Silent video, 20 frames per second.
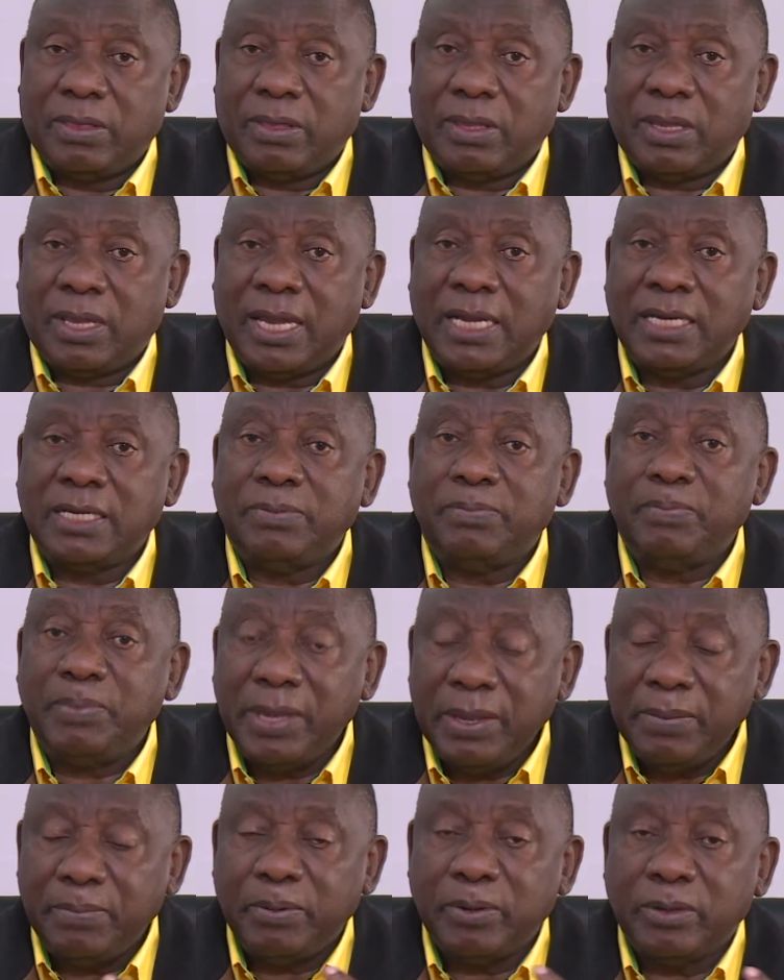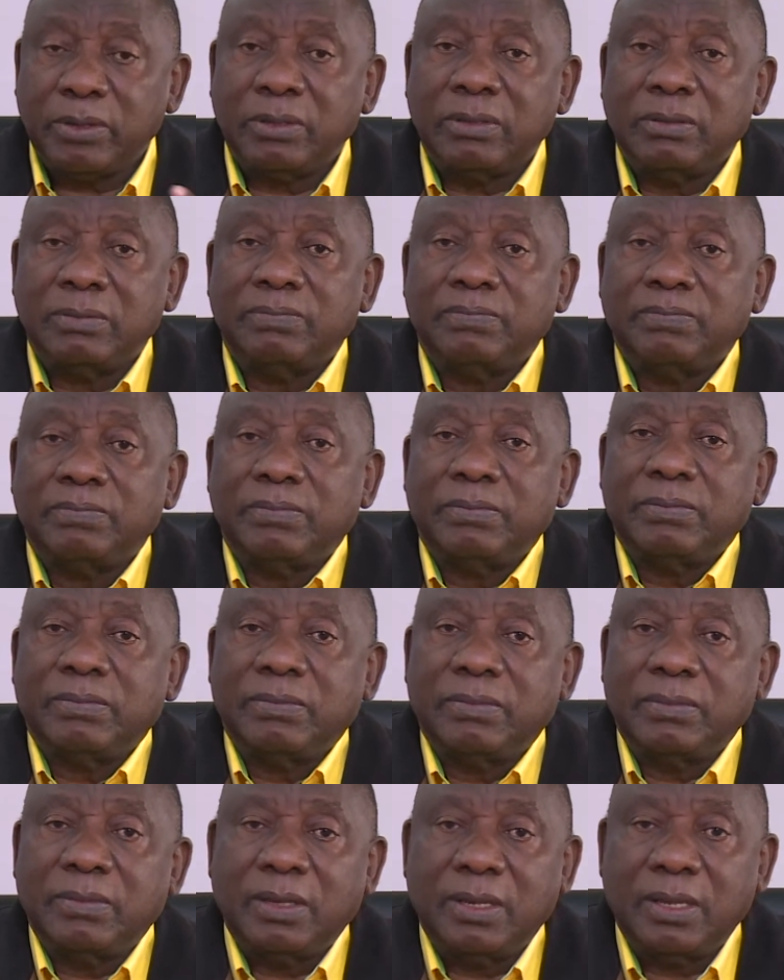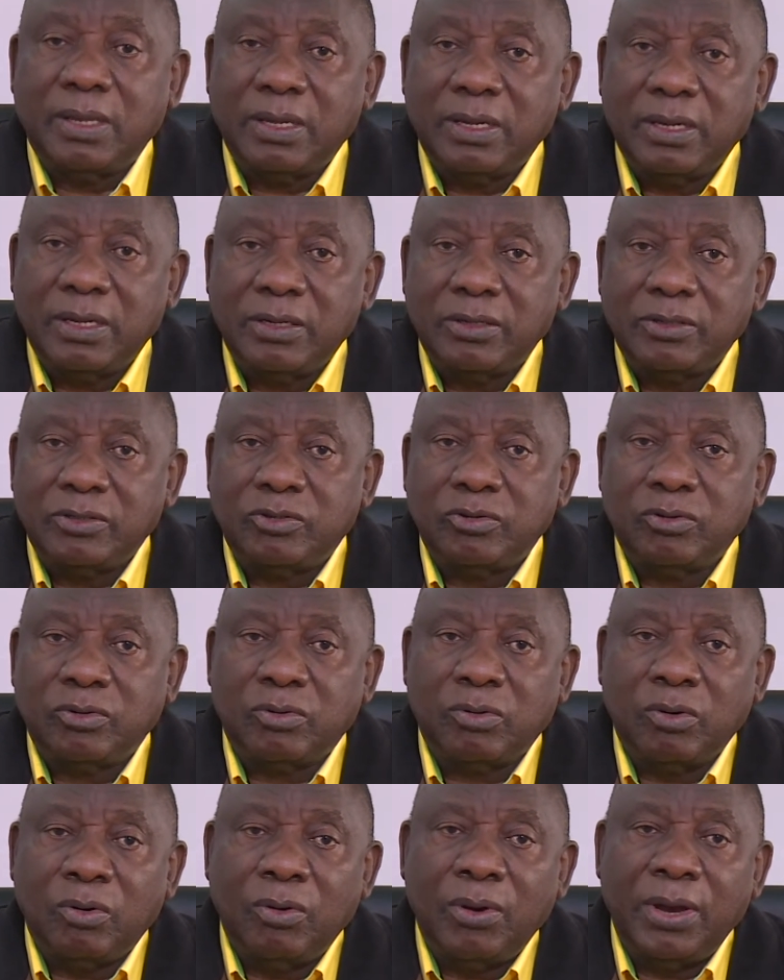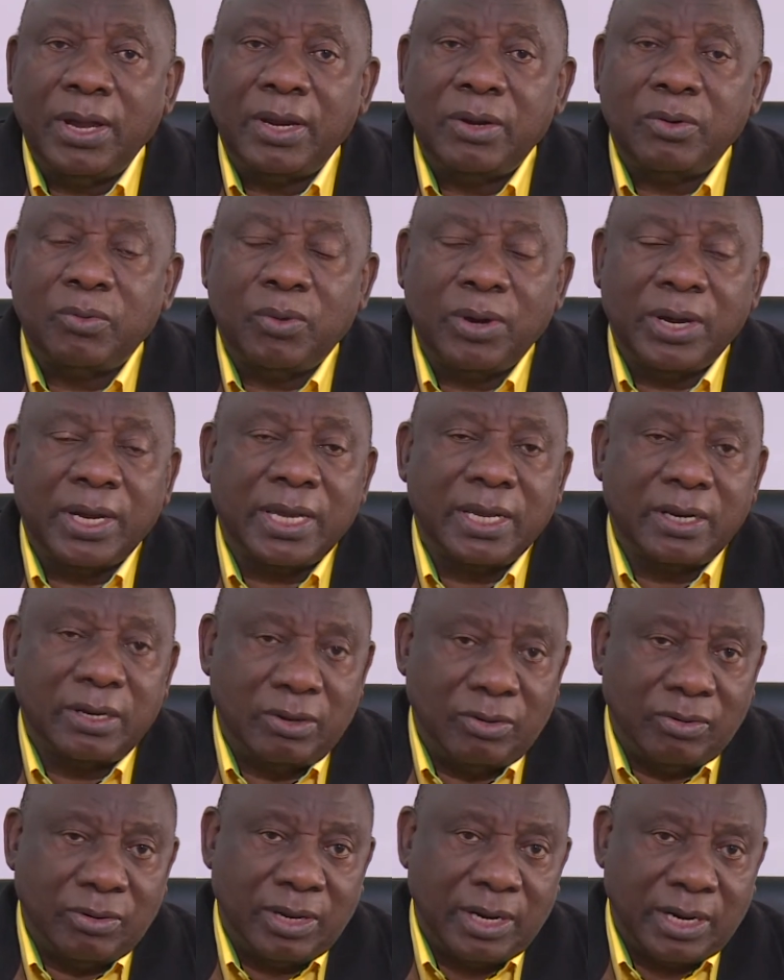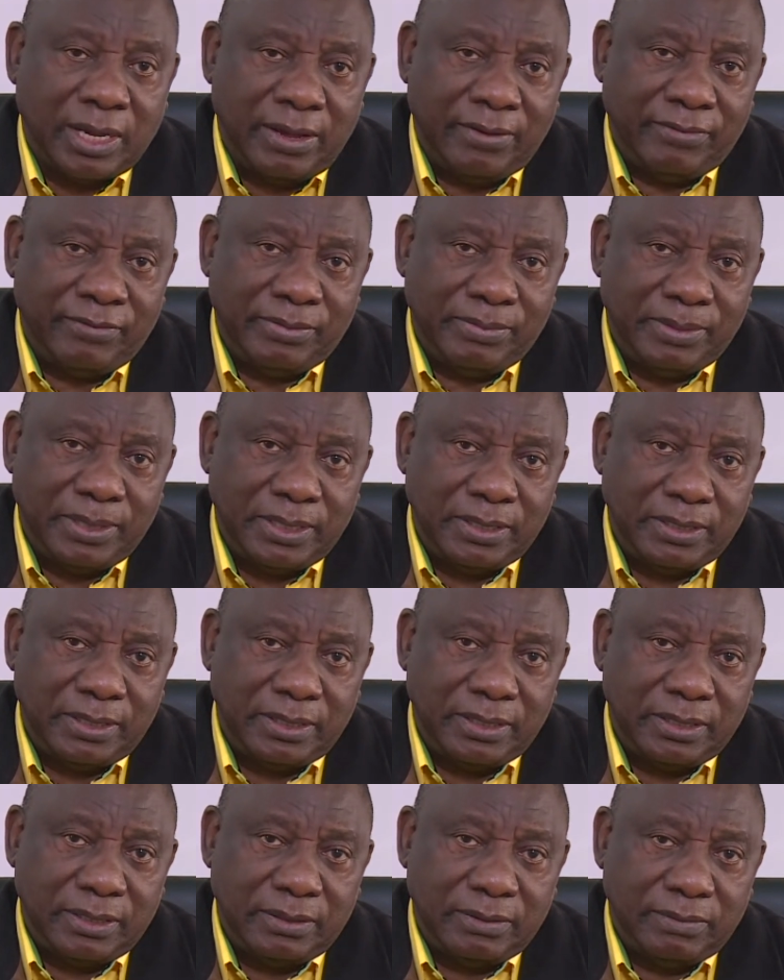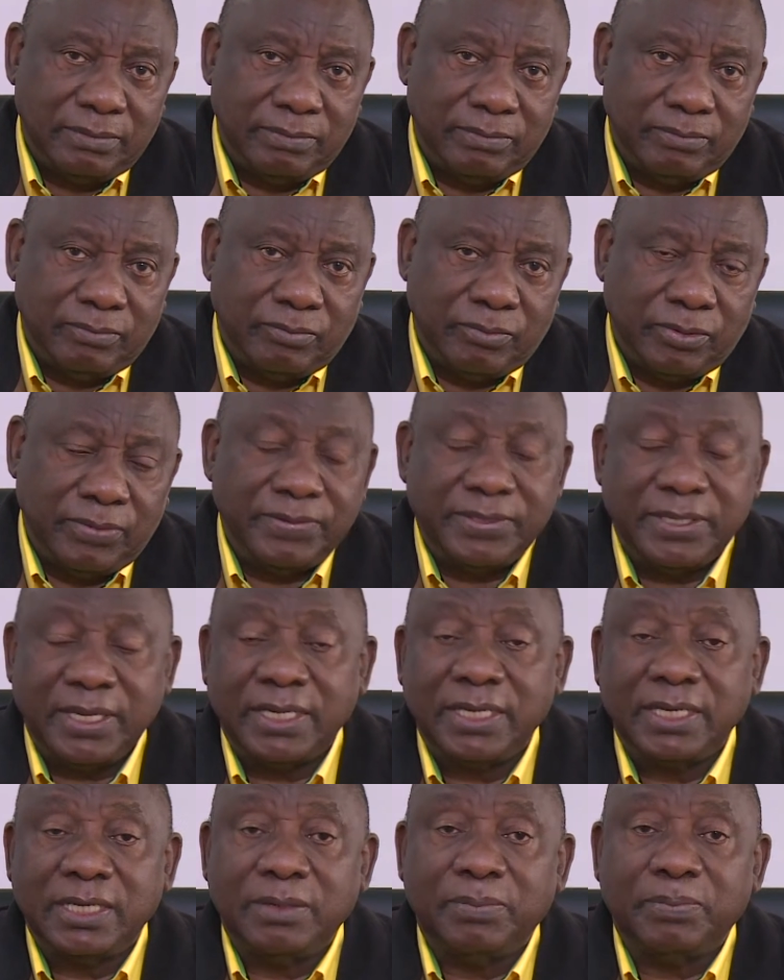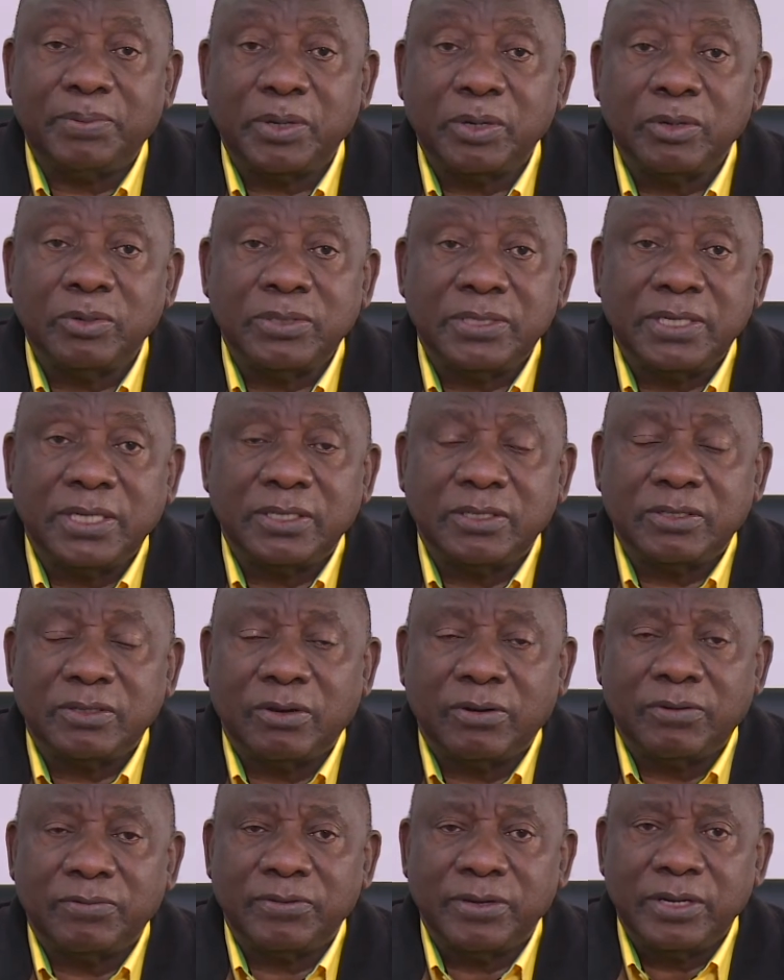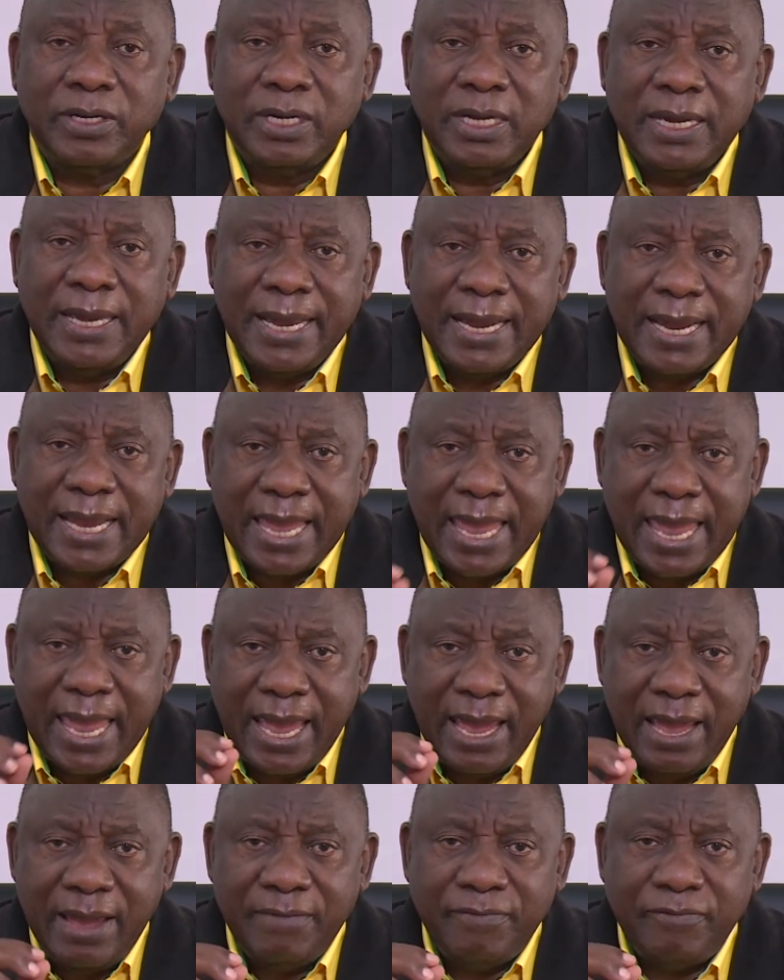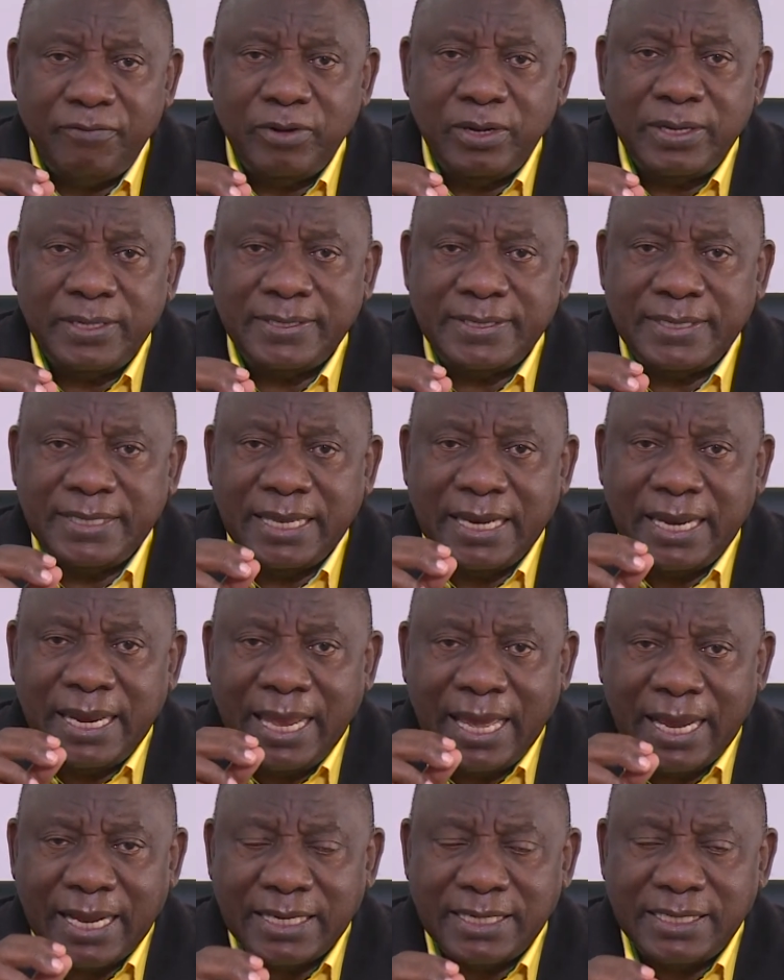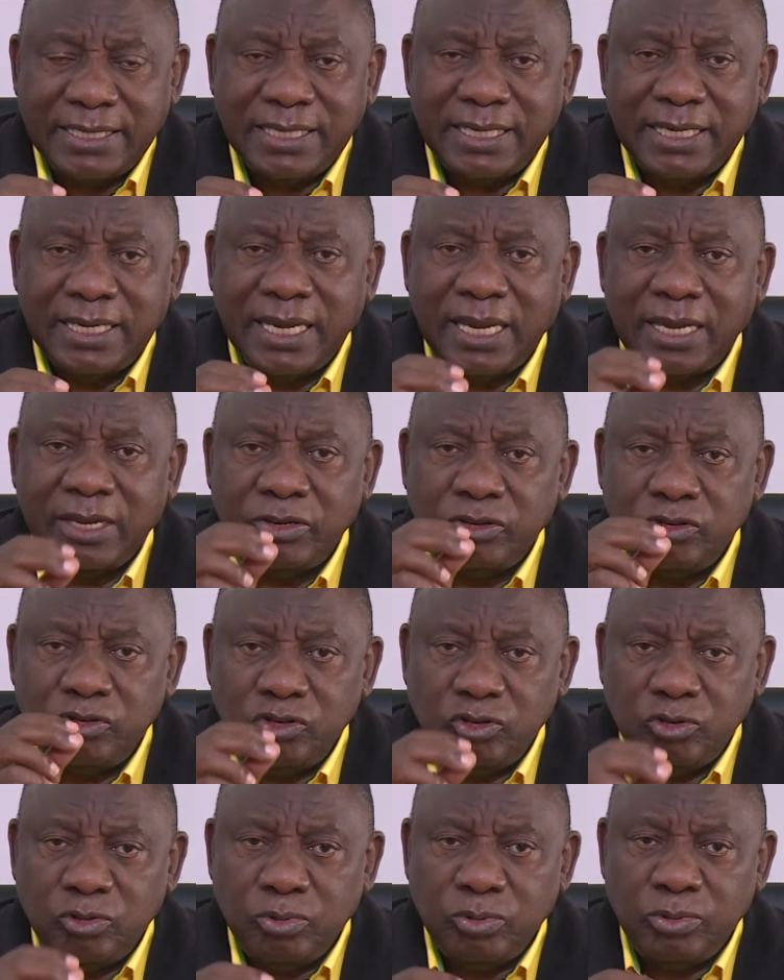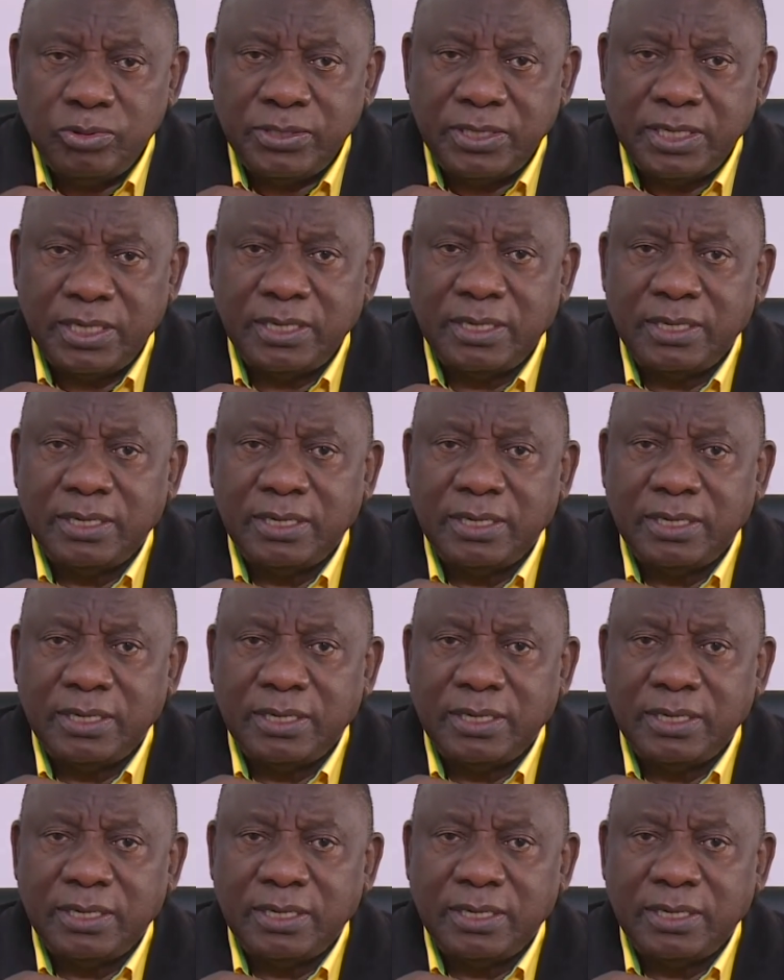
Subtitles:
get people to go and work in local government. We've started a process of carefully selecting and choosing